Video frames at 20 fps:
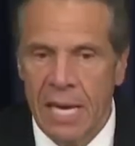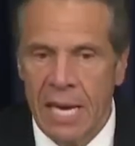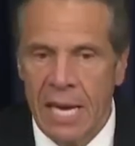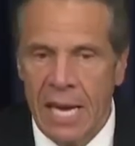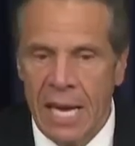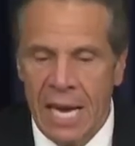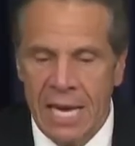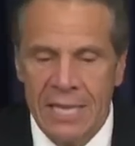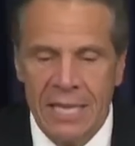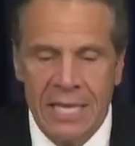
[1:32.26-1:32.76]

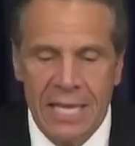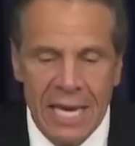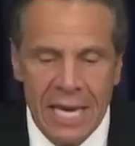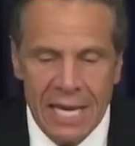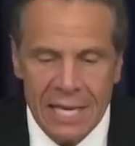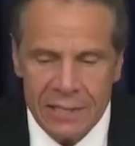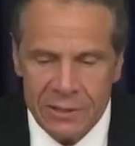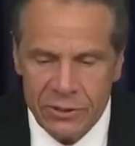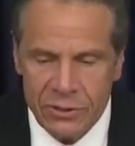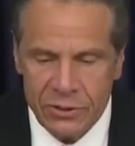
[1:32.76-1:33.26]
And the
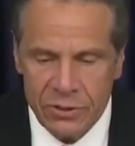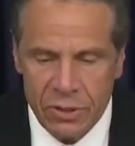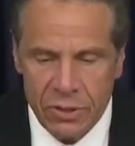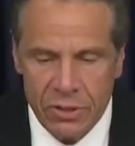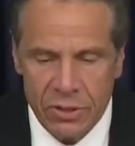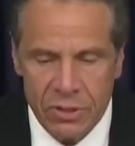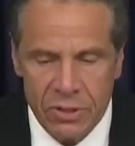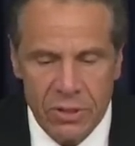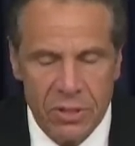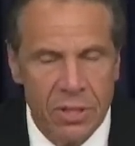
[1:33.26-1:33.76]

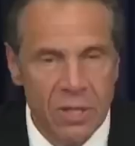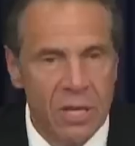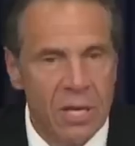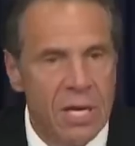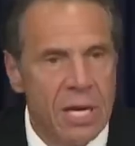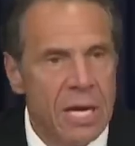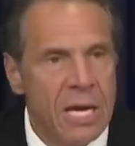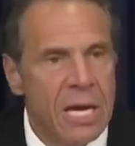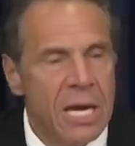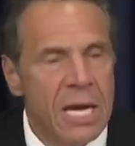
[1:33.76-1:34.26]
answer,
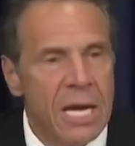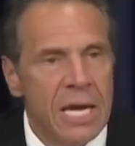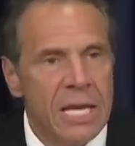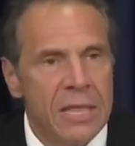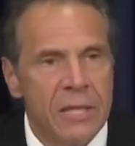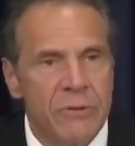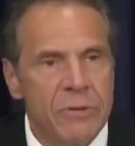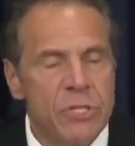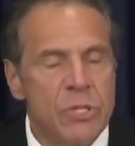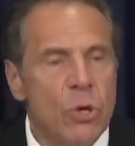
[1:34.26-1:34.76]

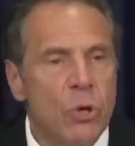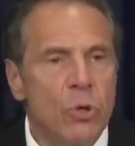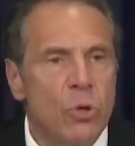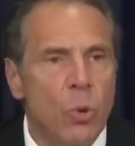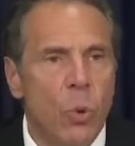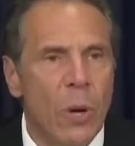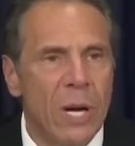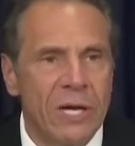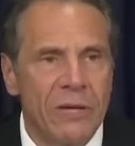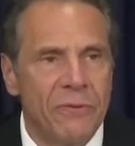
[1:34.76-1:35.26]
there is no
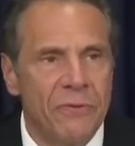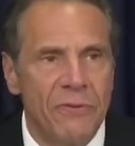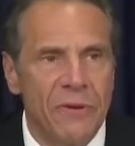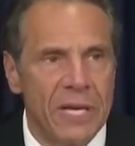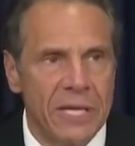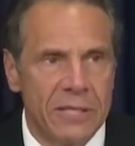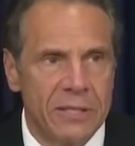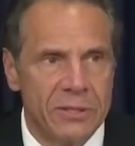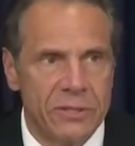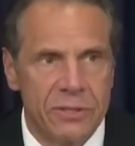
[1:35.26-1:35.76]
quick
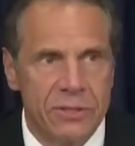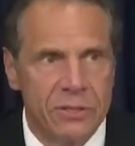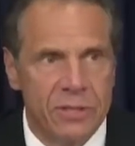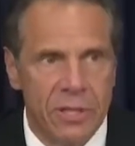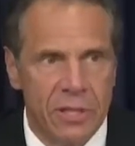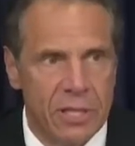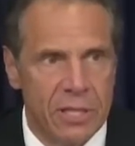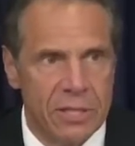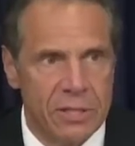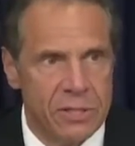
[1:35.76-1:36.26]
fix
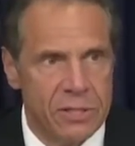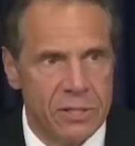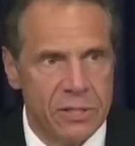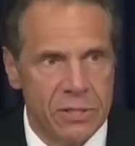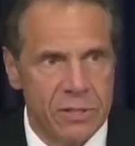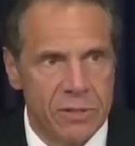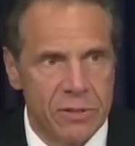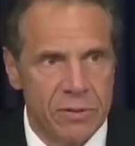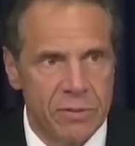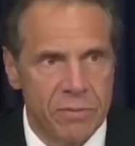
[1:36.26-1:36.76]
to
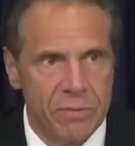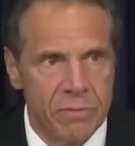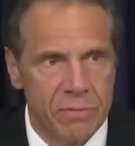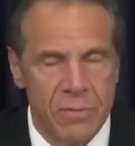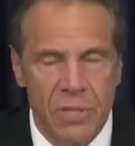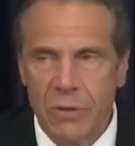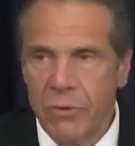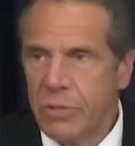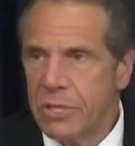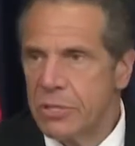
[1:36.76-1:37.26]
this.
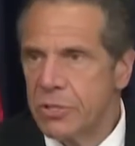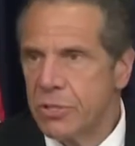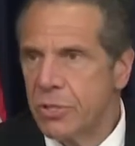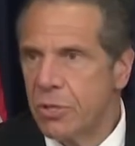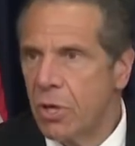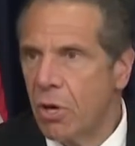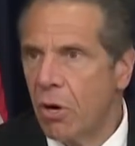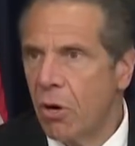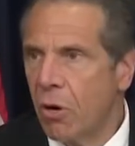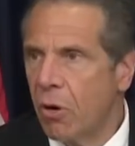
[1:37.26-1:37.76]
There is
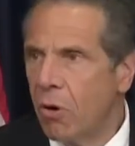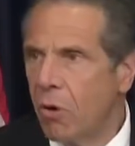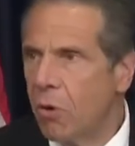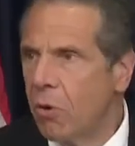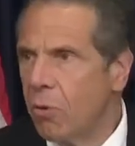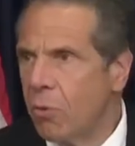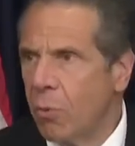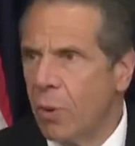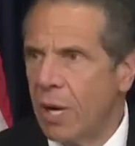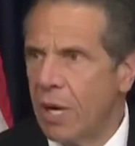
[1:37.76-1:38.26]
no,
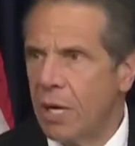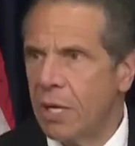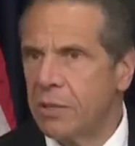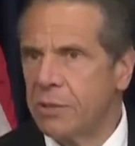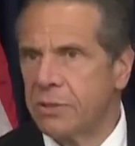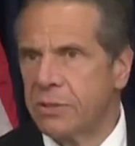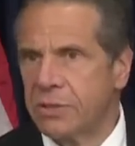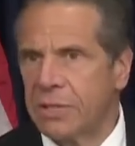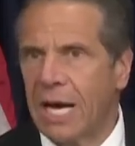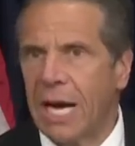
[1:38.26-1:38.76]
well,
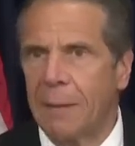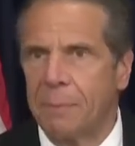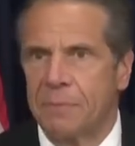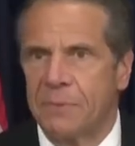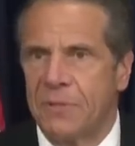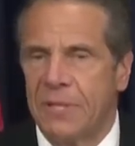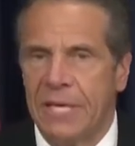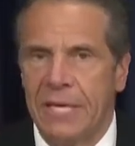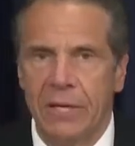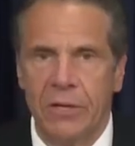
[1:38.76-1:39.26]
stop
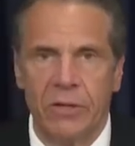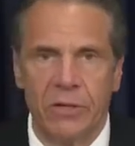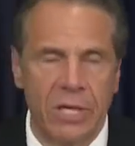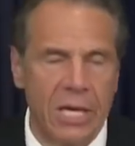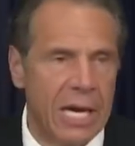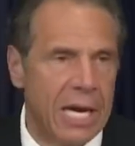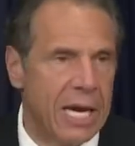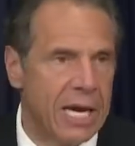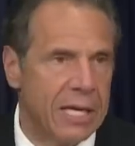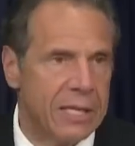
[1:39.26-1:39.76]
tear
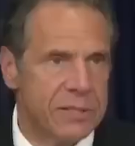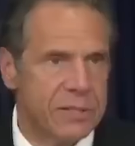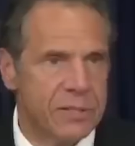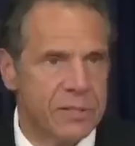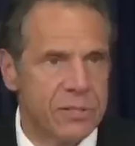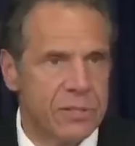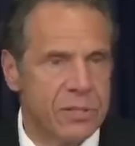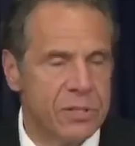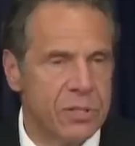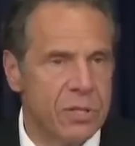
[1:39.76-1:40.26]

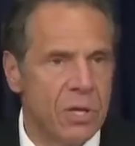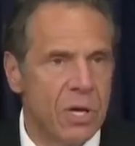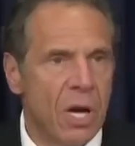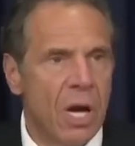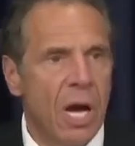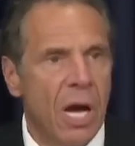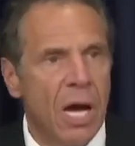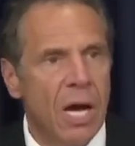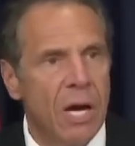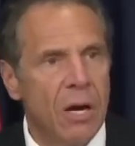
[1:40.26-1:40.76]
gas.
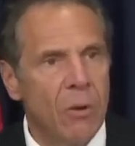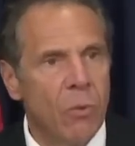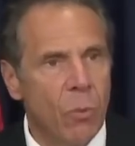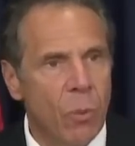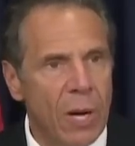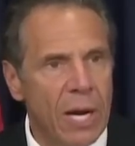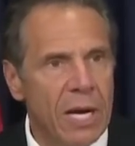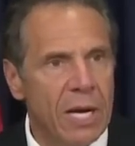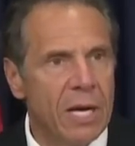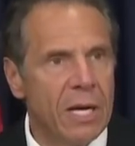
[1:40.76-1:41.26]

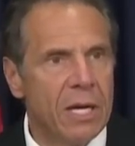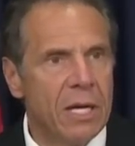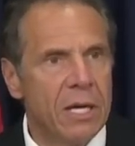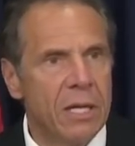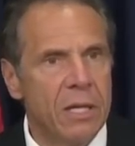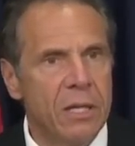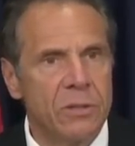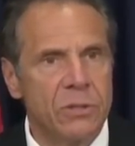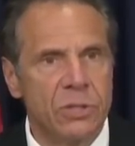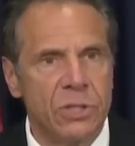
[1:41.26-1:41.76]

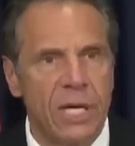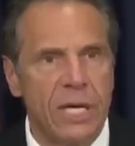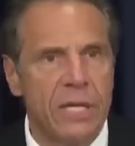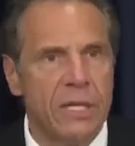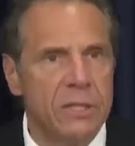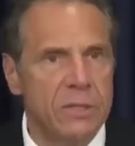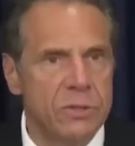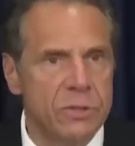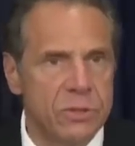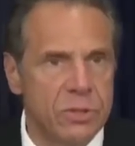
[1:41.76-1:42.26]
Well,
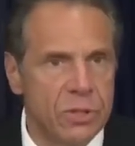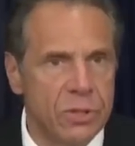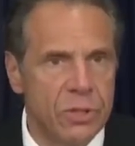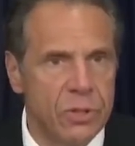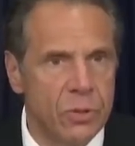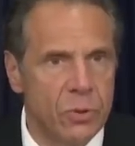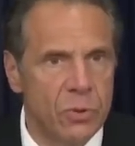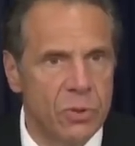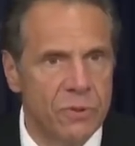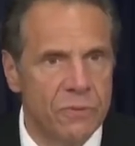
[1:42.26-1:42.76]
change the
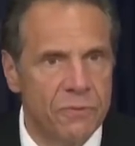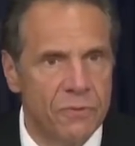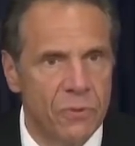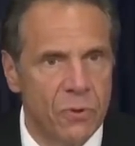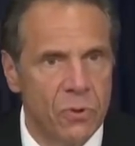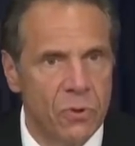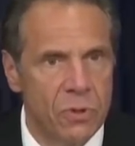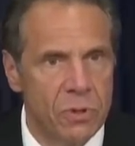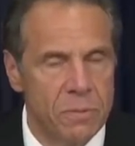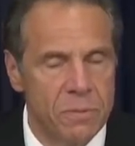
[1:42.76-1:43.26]

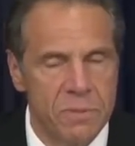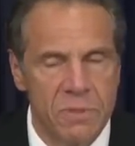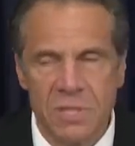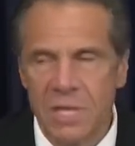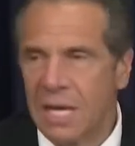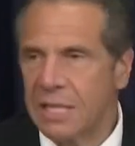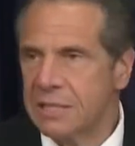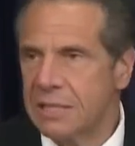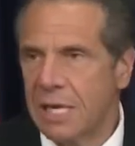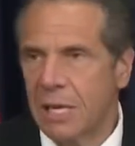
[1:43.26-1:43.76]
uniforms.
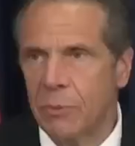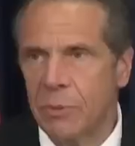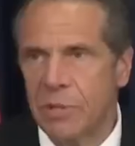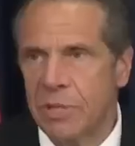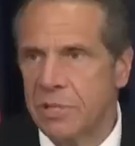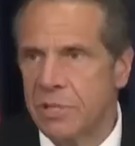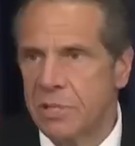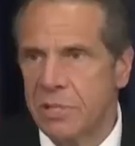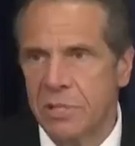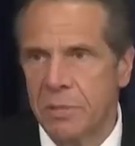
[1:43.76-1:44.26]
That's not what
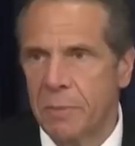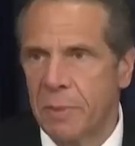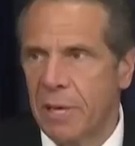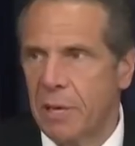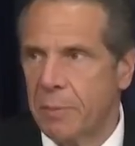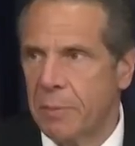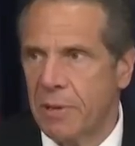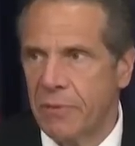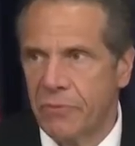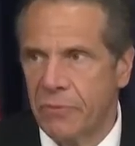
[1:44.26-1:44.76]
this is
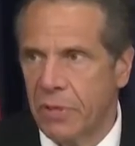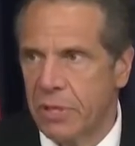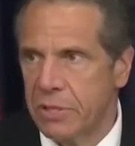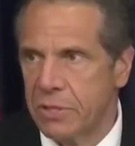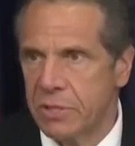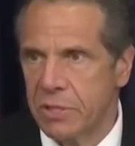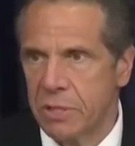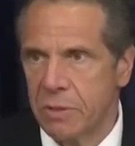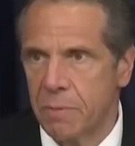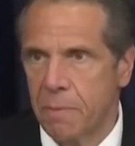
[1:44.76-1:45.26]
about, my friends.